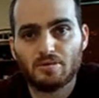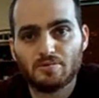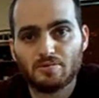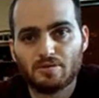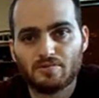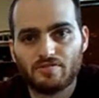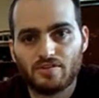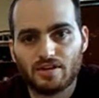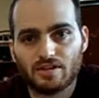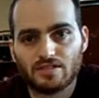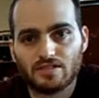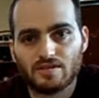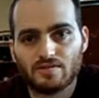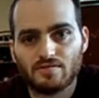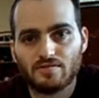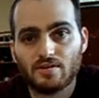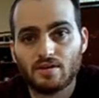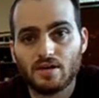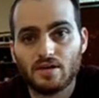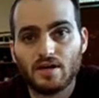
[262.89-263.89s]
a bit more
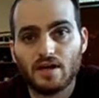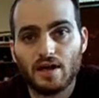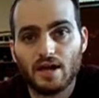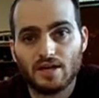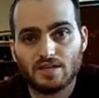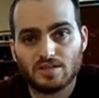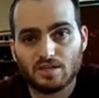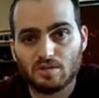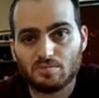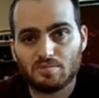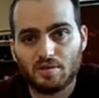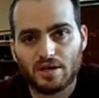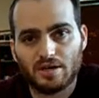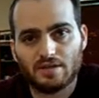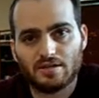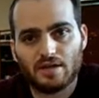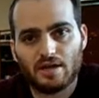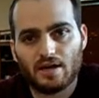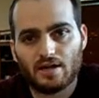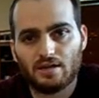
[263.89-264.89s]
effective and don't
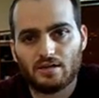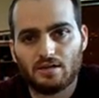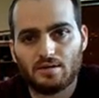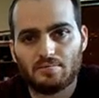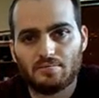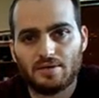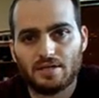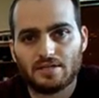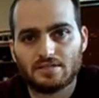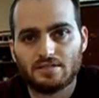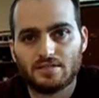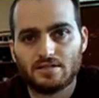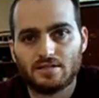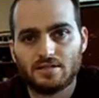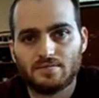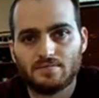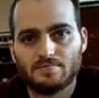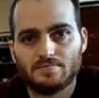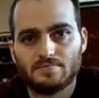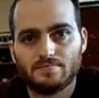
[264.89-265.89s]
mind the added
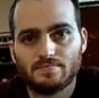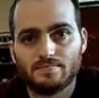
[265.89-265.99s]
complexity.